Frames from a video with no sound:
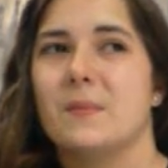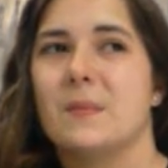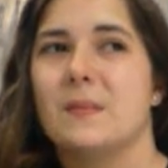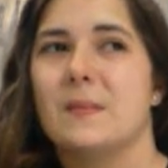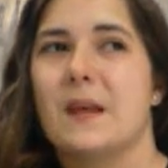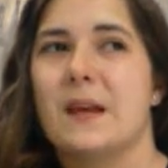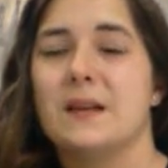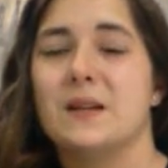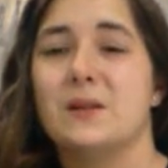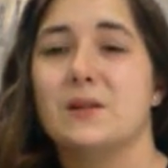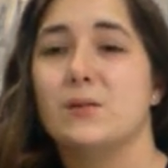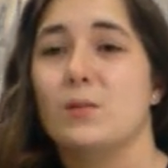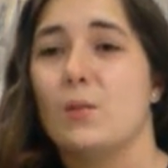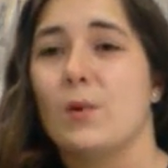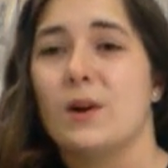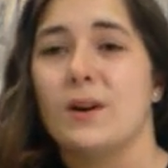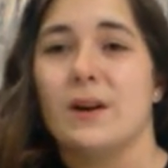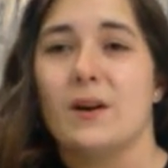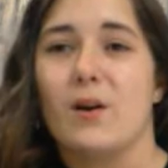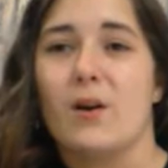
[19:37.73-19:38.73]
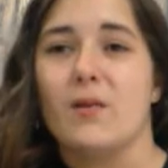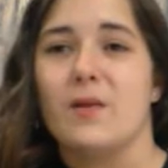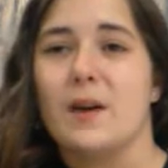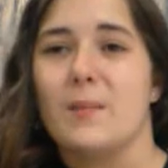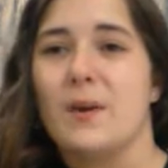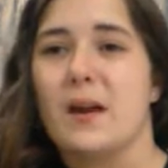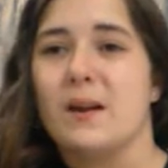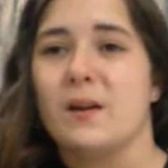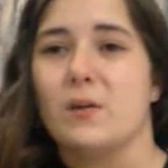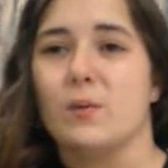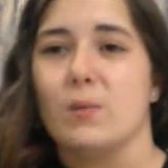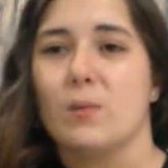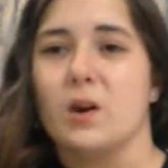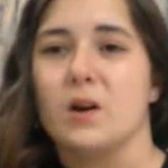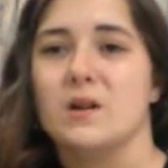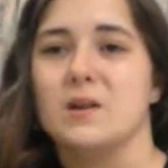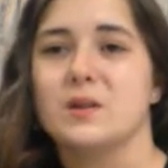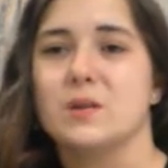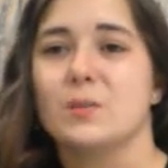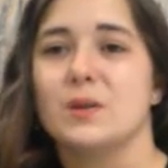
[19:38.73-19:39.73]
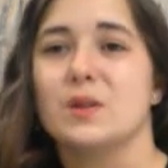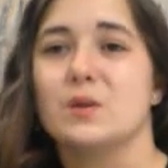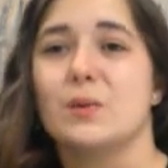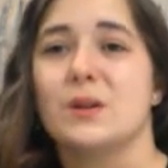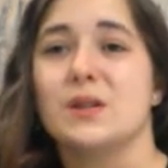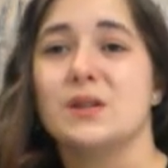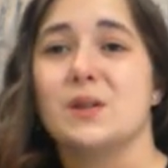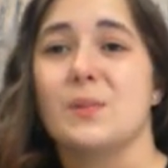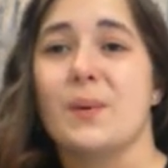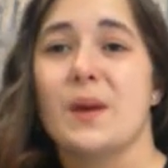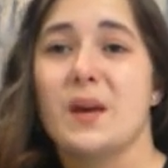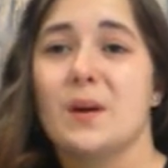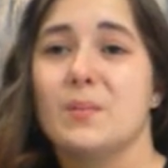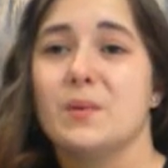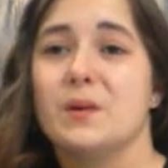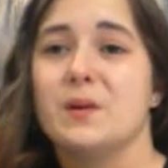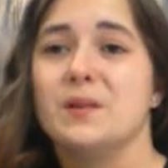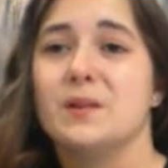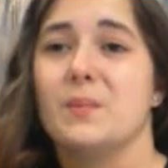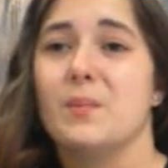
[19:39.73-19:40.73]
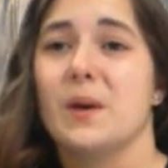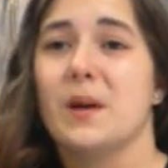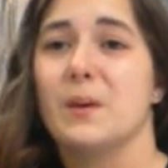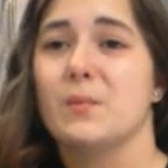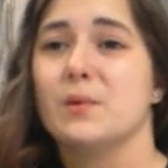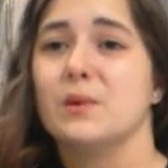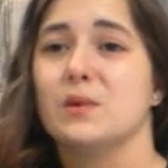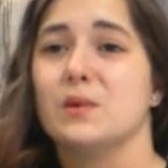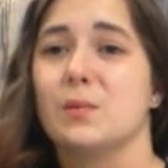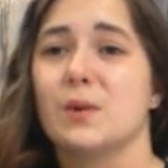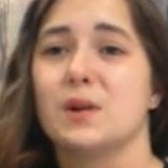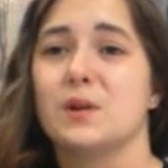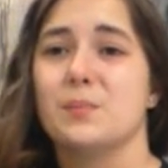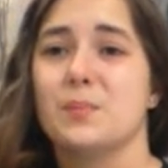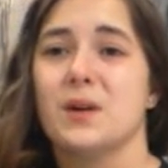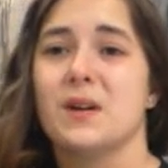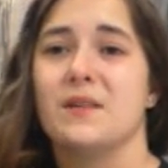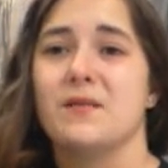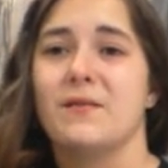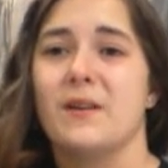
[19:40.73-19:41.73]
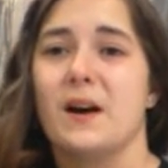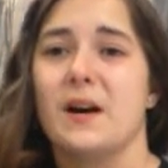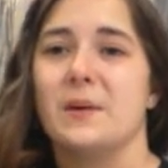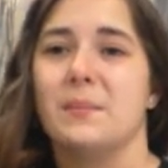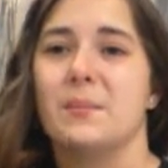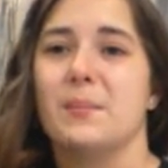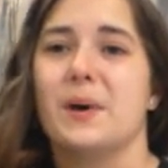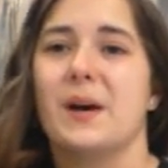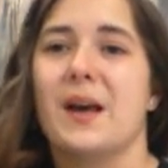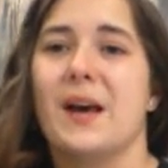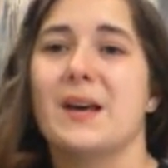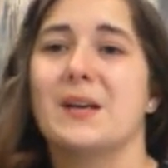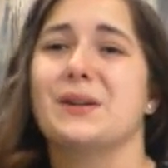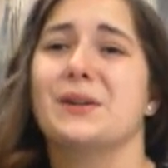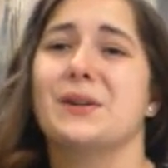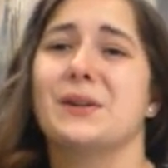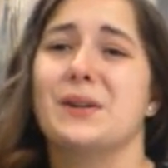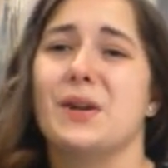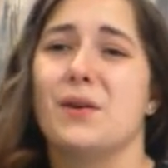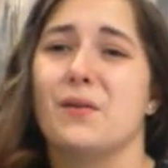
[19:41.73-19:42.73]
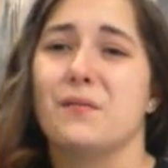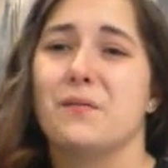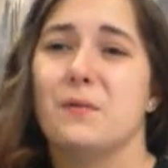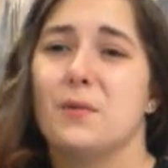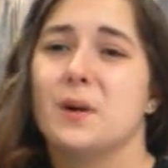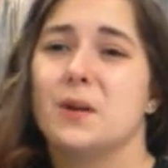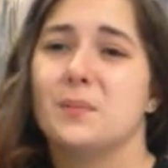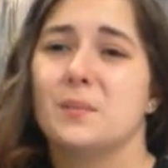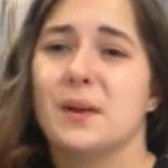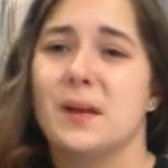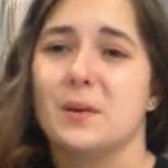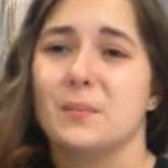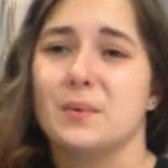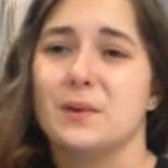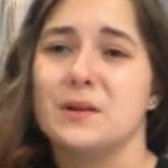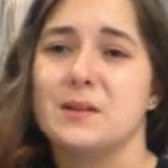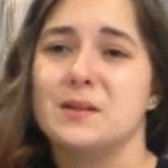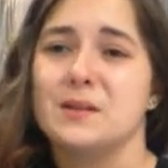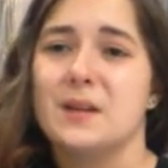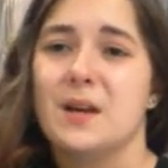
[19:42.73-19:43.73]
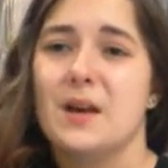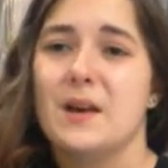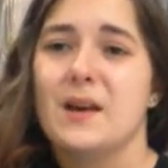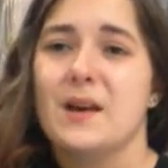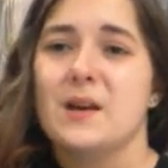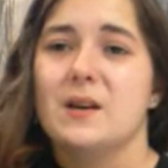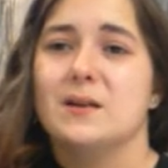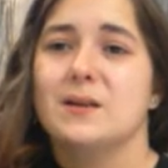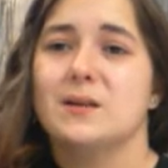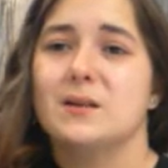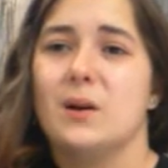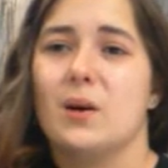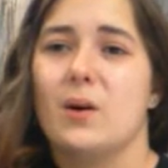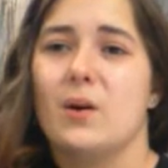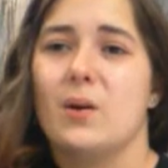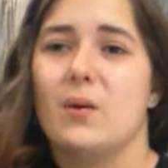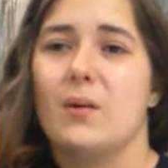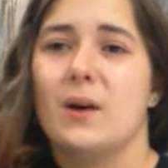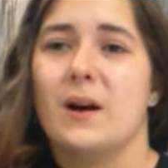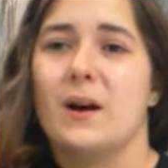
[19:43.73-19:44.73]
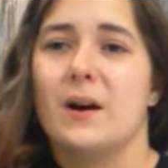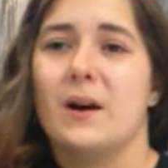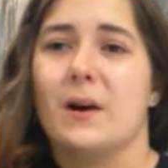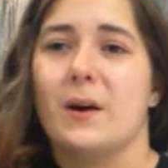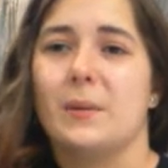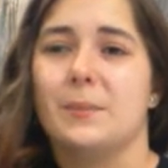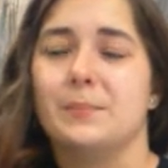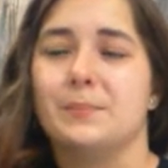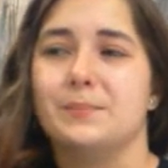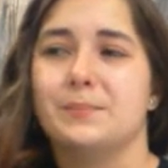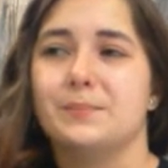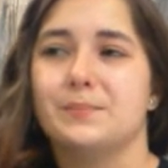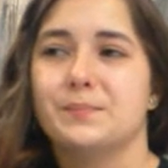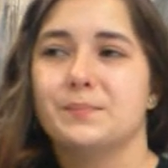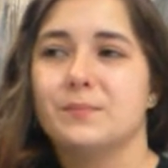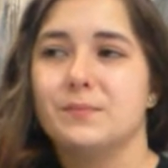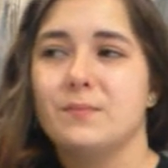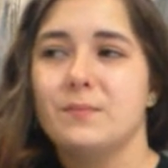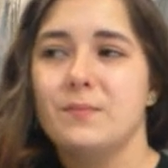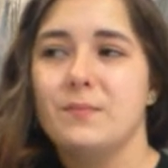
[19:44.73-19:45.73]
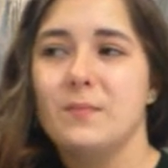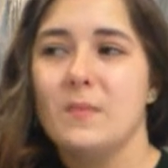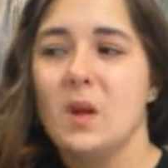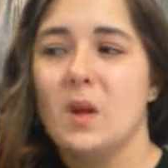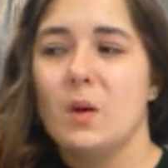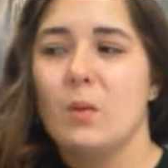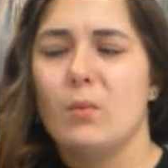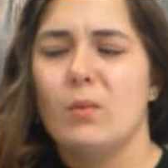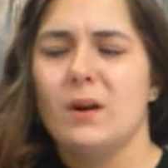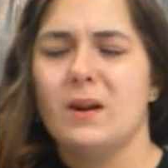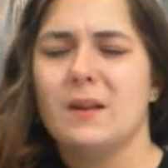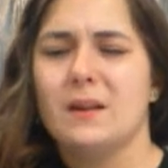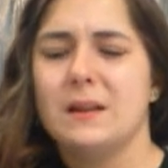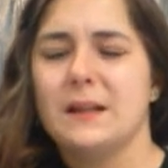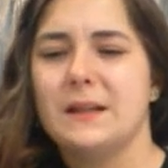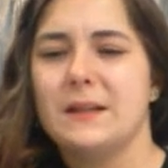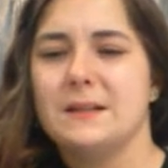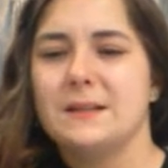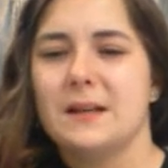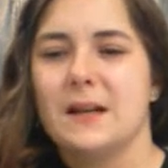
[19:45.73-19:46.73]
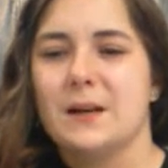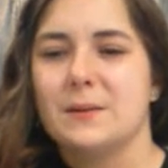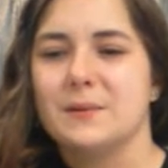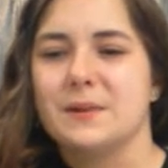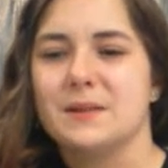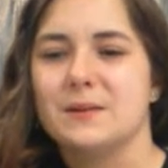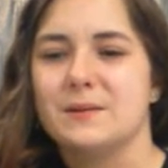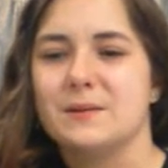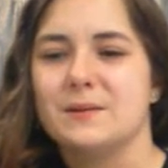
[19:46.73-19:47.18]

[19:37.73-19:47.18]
they didn't work at all. They made it worse. We switched to Pampers, and Pampers worked pretty fine, but I couldn't afford Pampers. So one of the ladies that I was